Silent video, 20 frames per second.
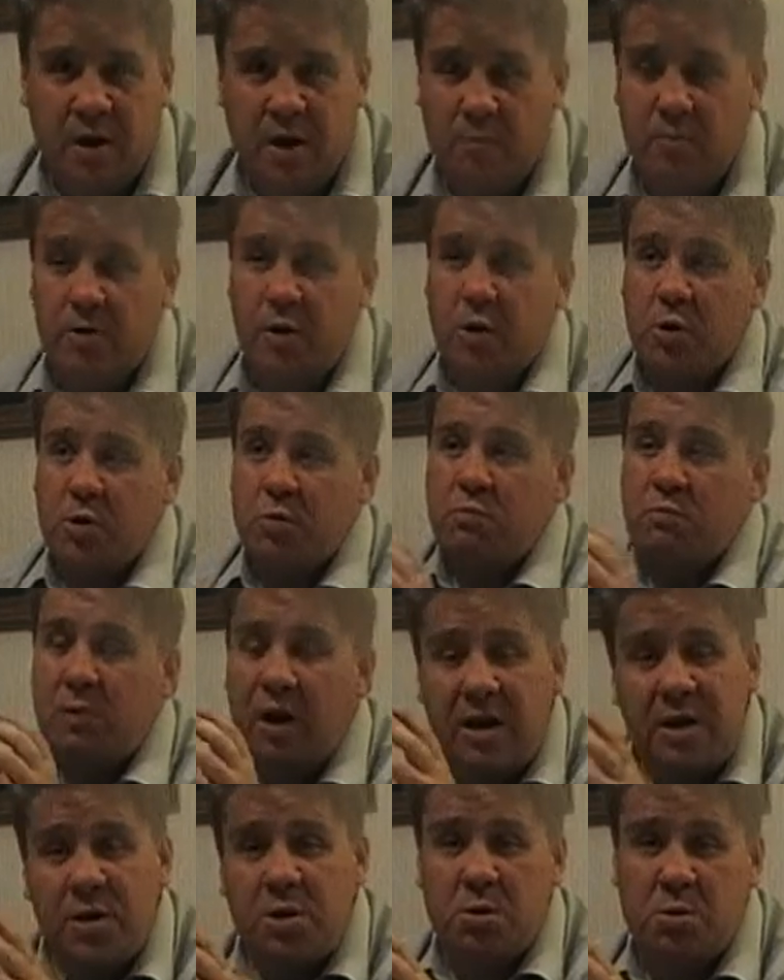Because
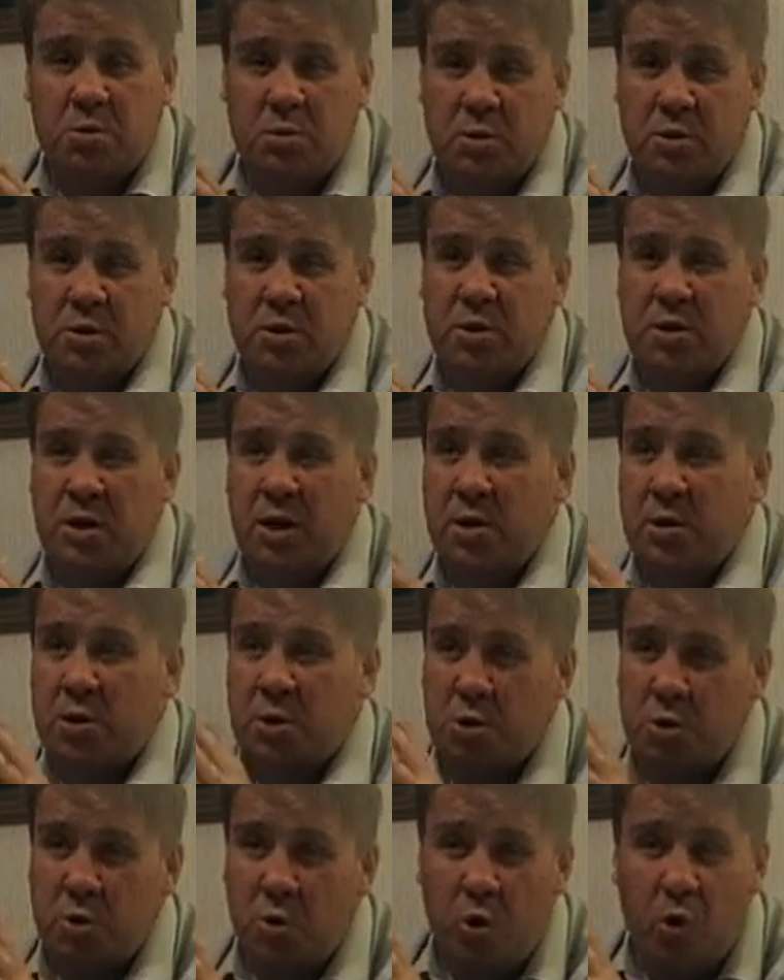my sources are
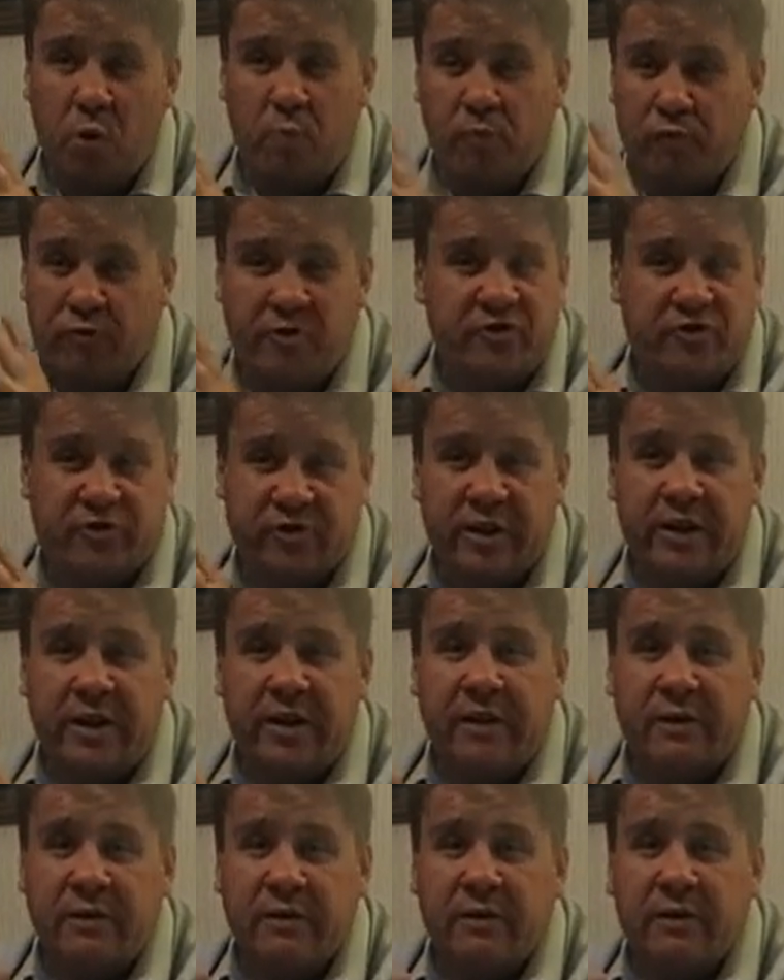so
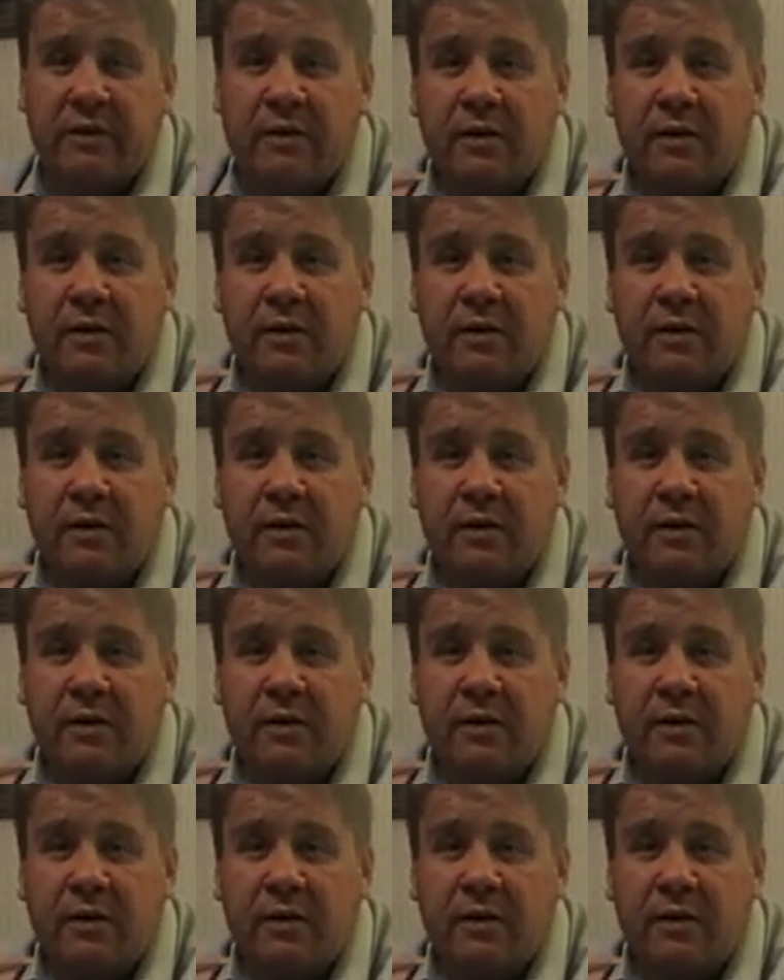pristine